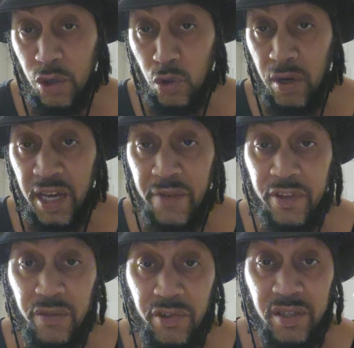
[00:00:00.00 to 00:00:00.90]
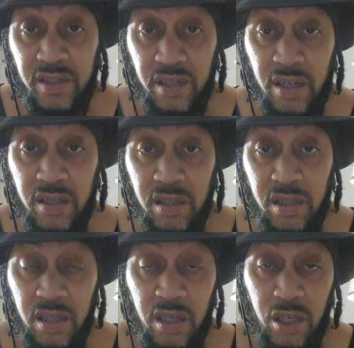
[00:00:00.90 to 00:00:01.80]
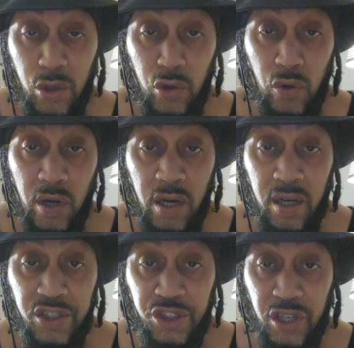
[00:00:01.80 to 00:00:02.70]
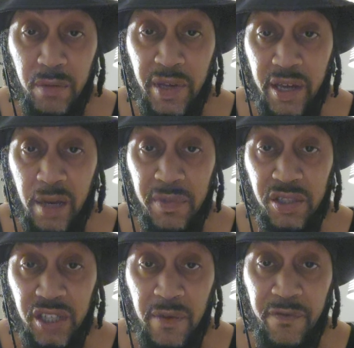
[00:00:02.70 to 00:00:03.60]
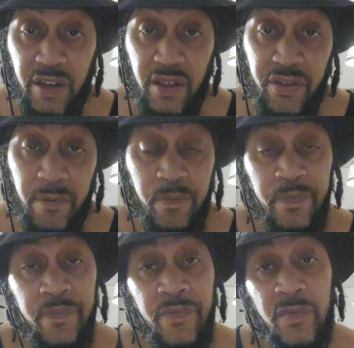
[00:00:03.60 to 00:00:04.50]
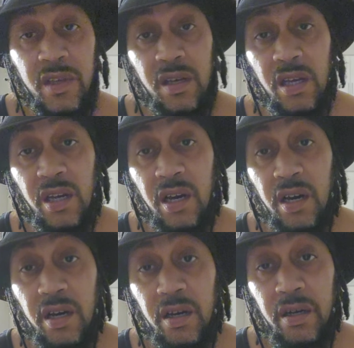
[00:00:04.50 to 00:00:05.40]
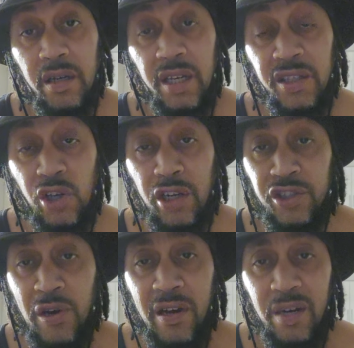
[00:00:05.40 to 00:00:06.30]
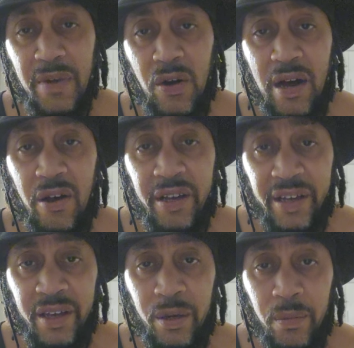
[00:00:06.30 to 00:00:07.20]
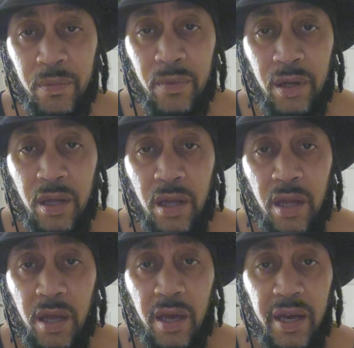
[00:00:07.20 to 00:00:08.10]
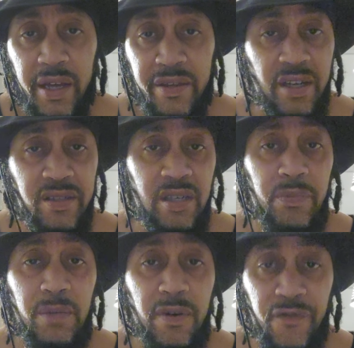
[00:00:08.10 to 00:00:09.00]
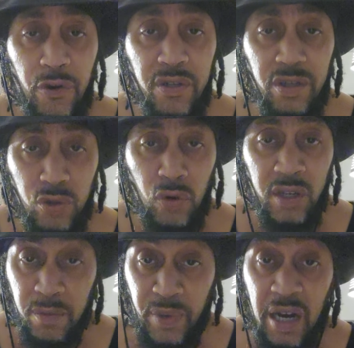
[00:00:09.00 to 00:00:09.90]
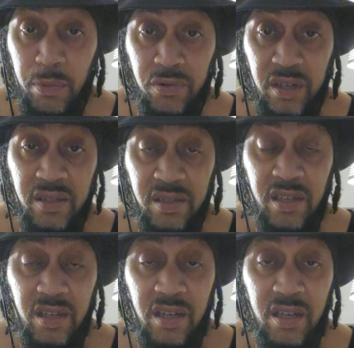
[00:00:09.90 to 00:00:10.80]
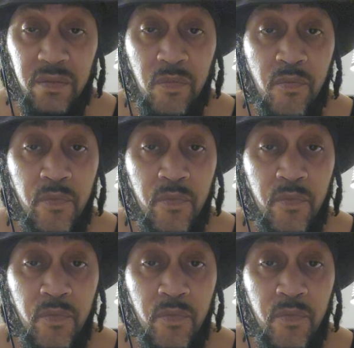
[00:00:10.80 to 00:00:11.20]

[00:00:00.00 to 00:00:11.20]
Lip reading: and Noah having 3 sons, Shem, Ham, and Japheth. And he started talking about how Ham had done something perverted to Noah. And the Bible does say that,